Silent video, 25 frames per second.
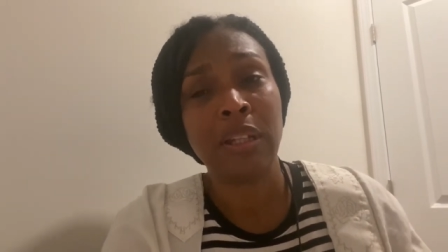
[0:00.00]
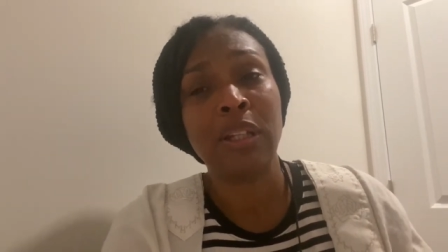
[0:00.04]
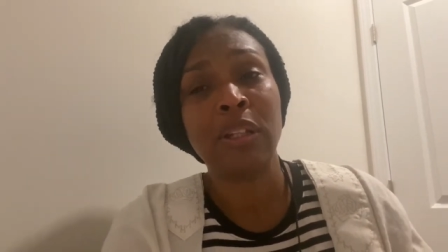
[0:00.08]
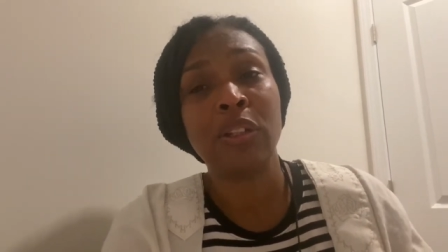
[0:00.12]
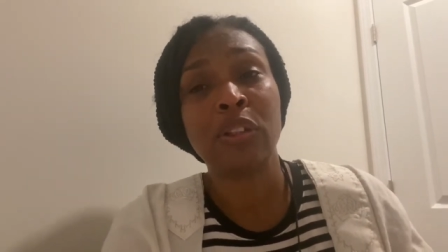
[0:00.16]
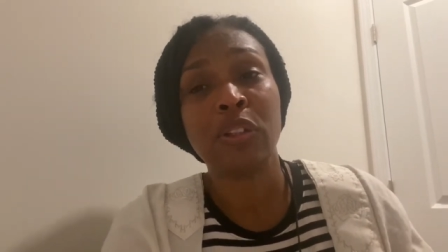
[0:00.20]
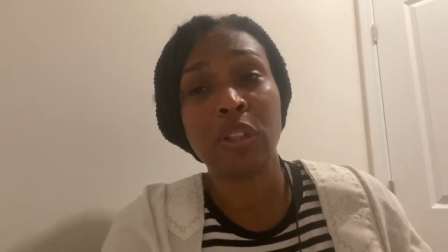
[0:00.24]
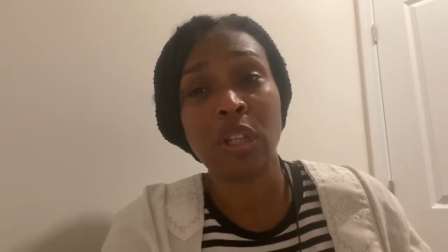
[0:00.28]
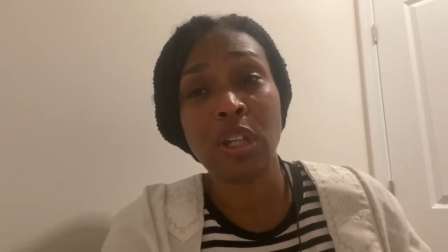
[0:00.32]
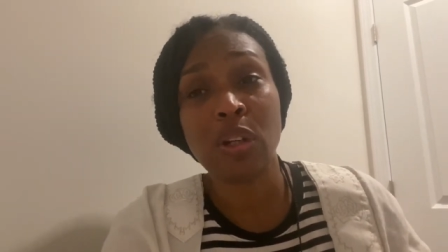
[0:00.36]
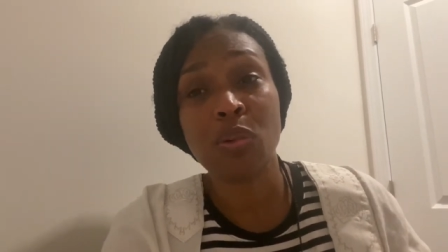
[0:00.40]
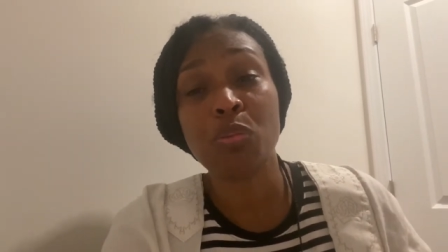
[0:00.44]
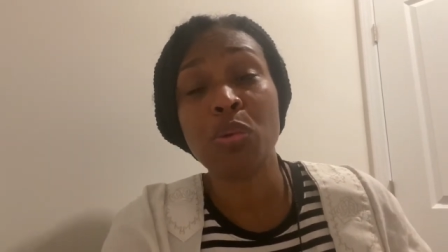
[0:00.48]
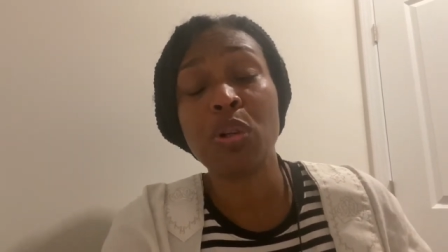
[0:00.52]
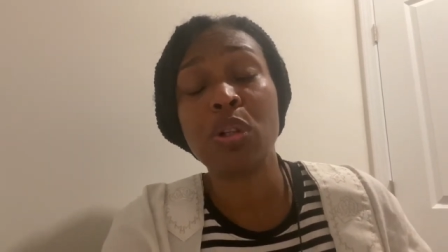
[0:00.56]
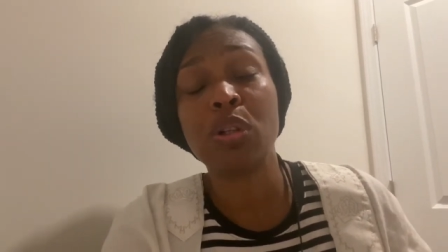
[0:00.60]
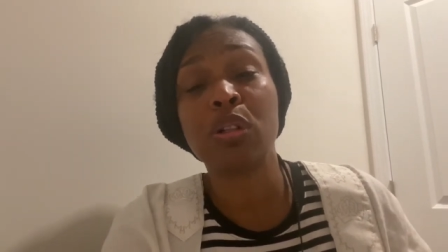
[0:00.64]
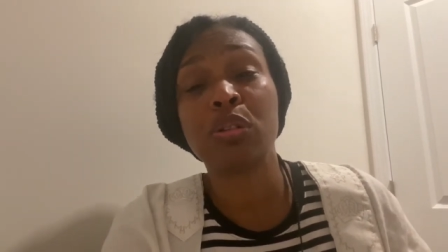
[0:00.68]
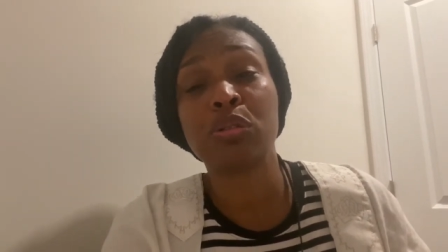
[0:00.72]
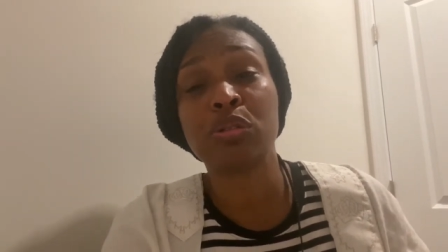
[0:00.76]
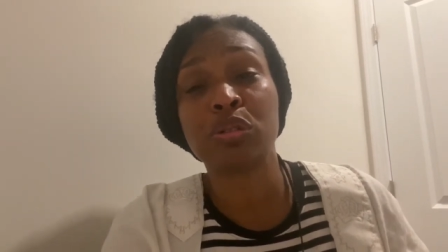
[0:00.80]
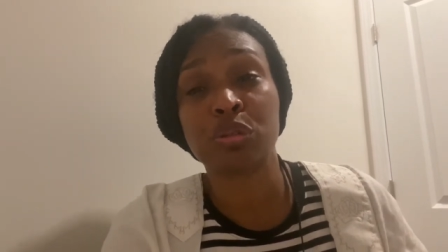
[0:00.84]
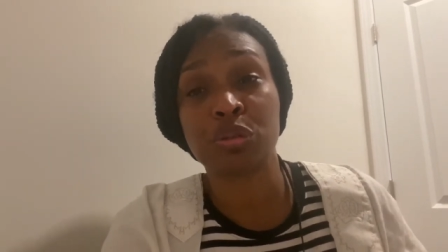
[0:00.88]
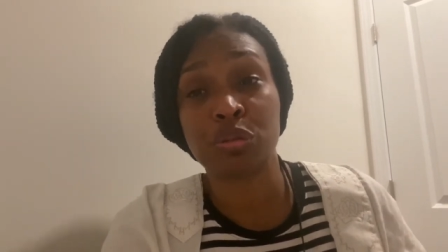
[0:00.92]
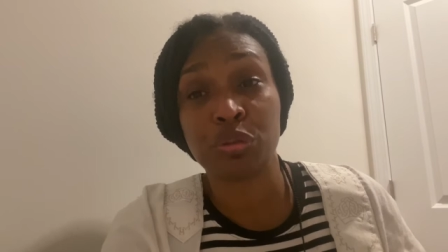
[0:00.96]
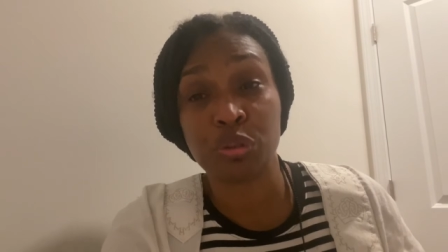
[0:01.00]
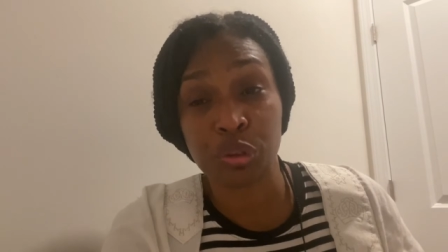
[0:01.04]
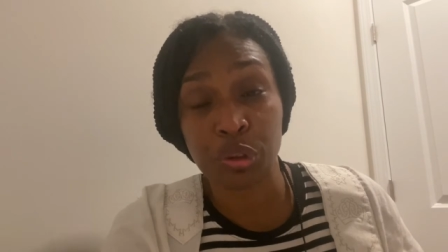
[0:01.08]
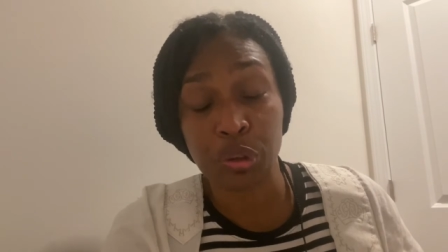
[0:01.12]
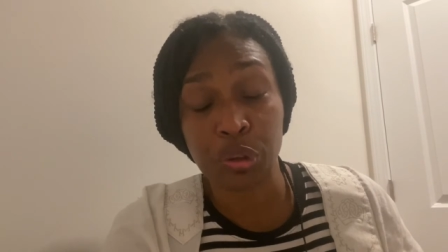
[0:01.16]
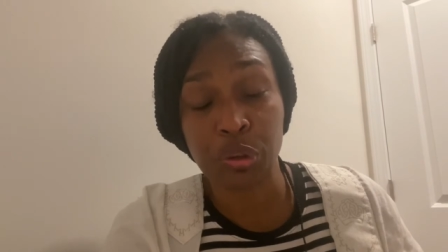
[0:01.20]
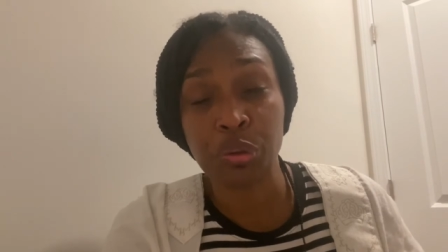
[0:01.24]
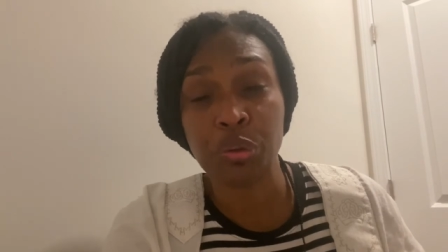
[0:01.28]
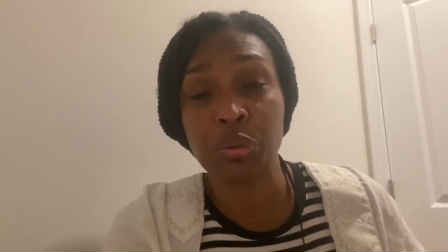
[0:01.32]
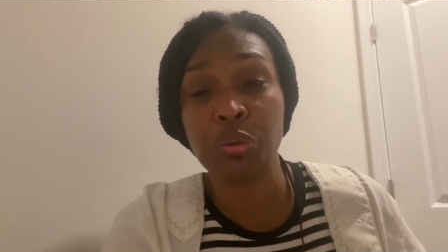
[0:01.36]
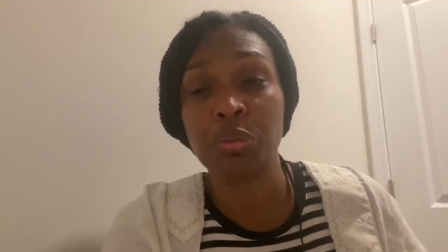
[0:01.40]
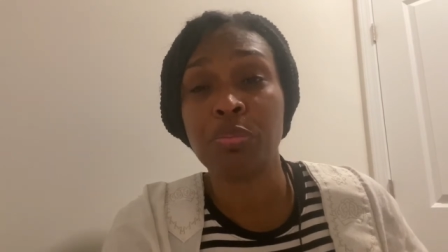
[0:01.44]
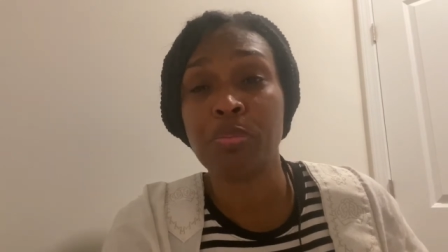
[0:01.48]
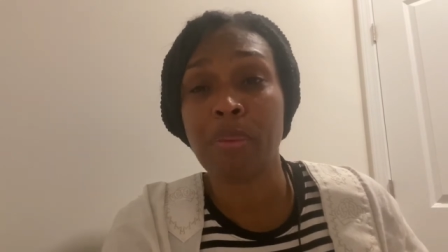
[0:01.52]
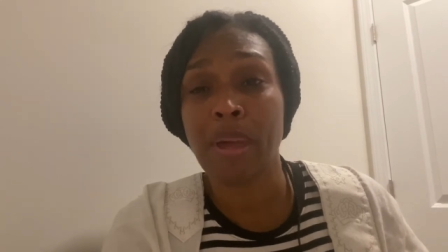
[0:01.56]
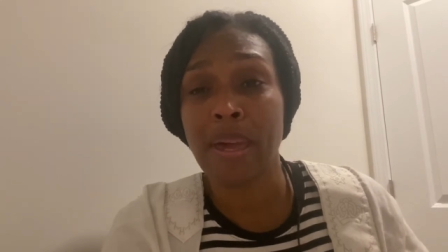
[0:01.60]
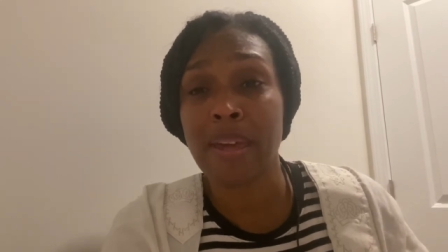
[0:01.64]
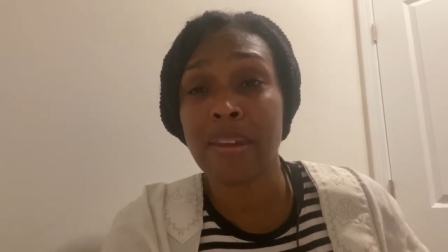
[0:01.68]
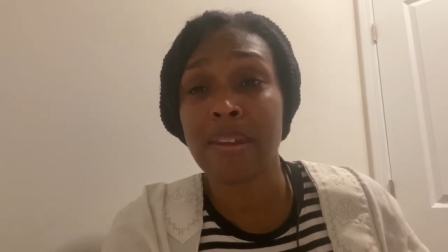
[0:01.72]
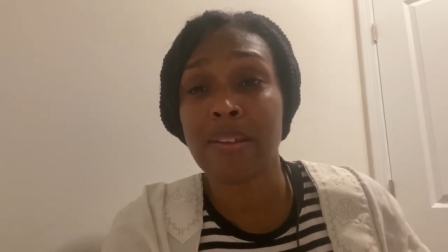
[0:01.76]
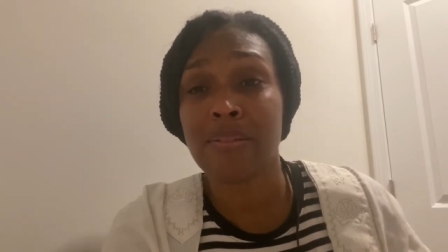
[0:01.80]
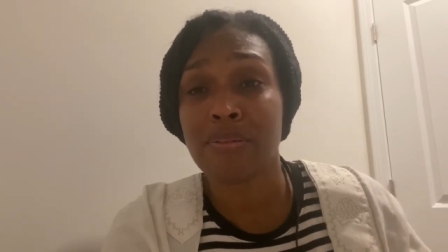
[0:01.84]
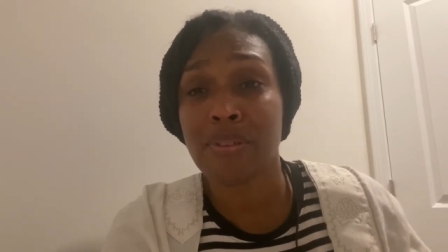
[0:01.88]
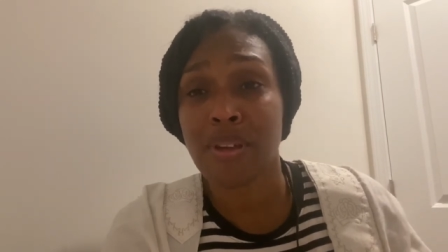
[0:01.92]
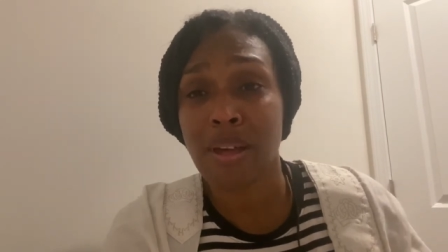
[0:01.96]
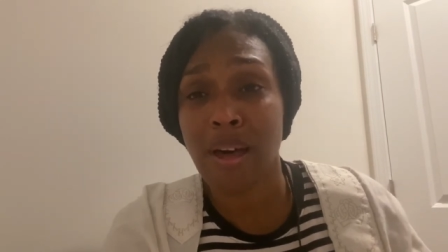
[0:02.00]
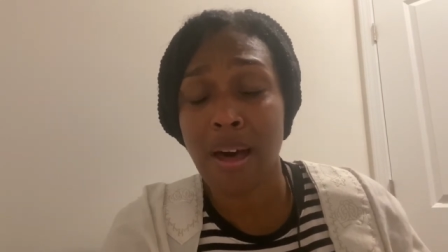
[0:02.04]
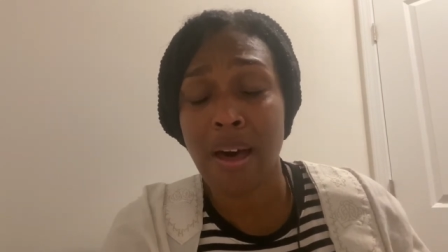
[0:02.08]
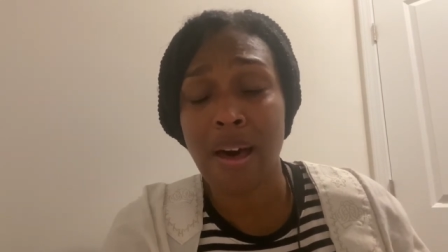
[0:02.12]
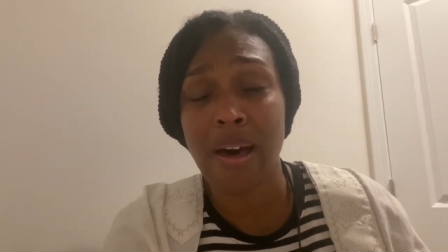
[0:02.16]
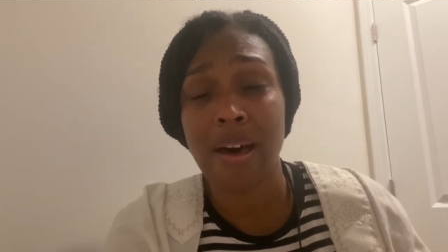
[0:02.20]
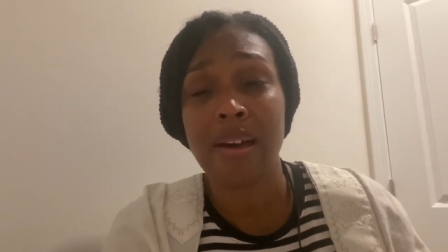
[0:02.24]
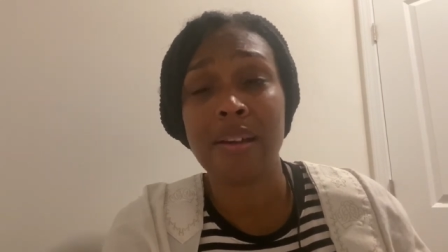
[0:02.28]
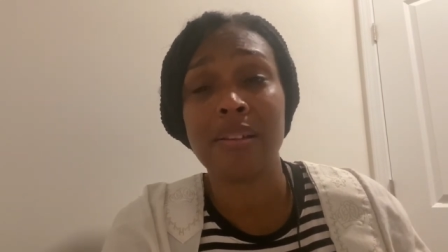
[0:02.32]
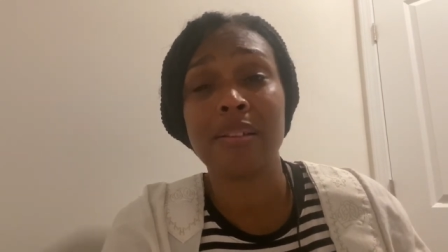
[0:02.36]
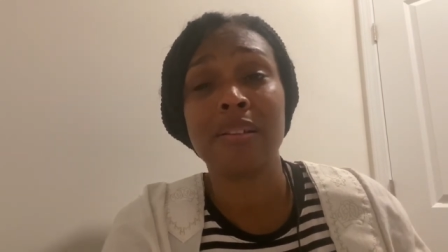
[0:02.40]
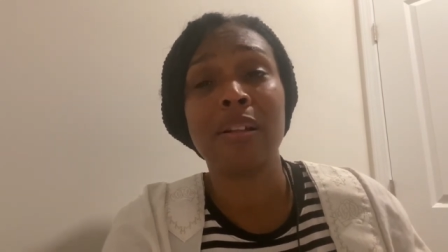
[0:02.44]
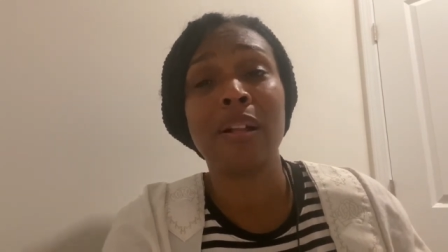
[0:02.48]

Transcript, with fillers: Get with a true man of God,